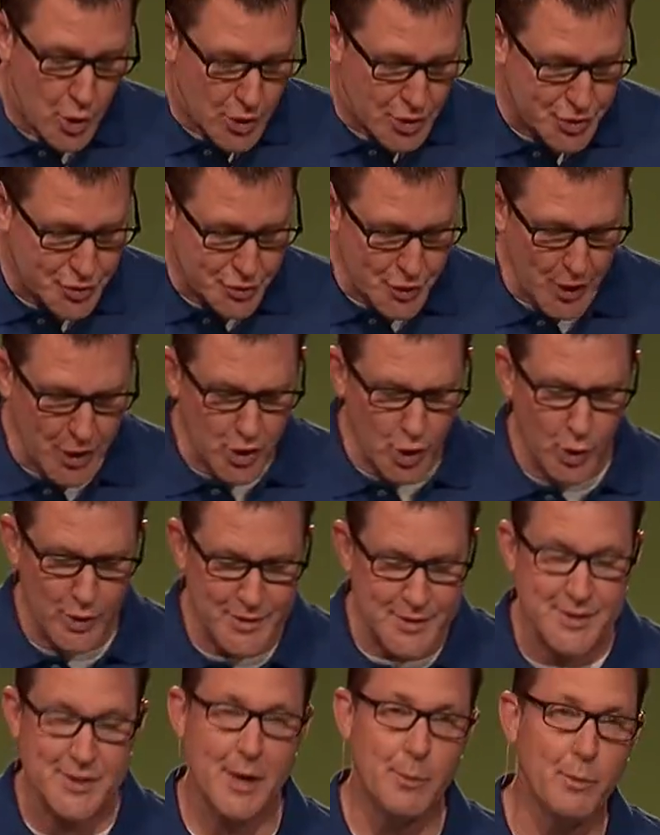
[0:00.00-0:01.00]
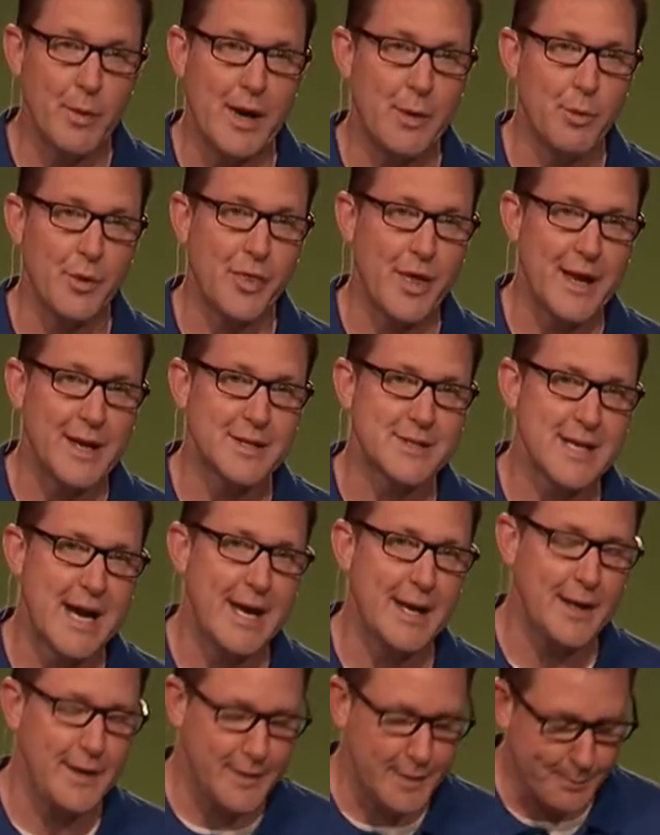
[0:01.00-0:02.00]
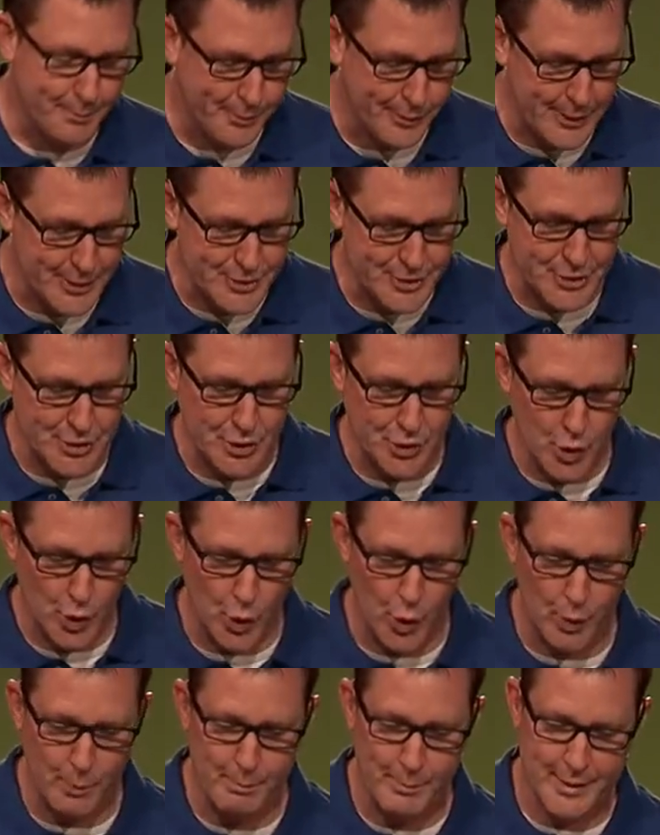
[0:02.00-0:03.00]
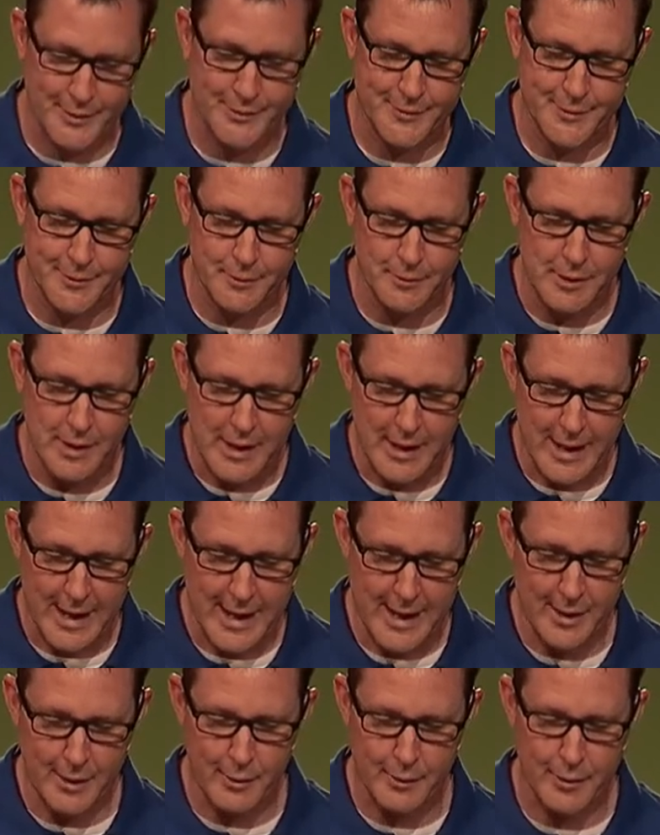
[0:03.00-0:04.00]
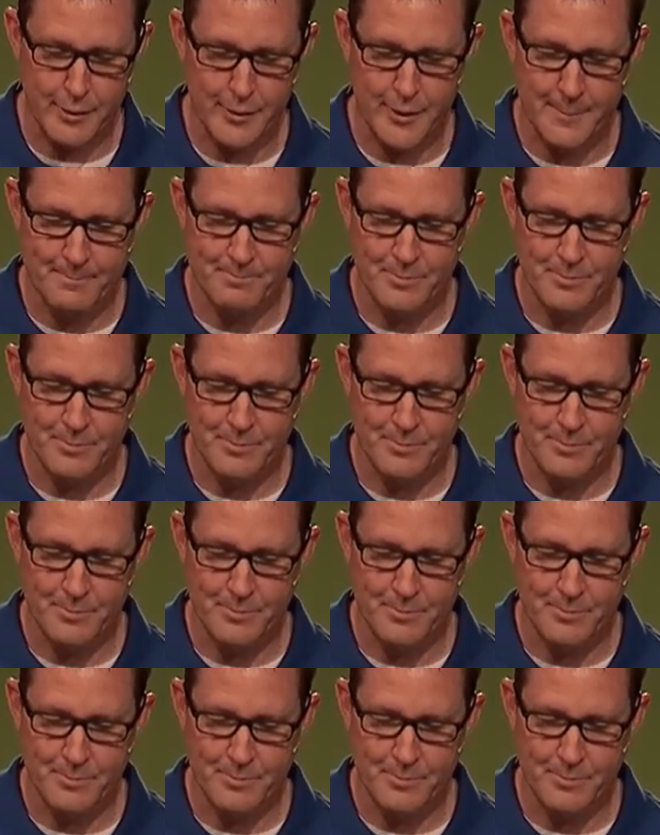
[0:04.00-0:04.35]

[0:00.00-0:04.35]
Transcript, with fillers: struggle in some way with anxiety, depression, or mental health.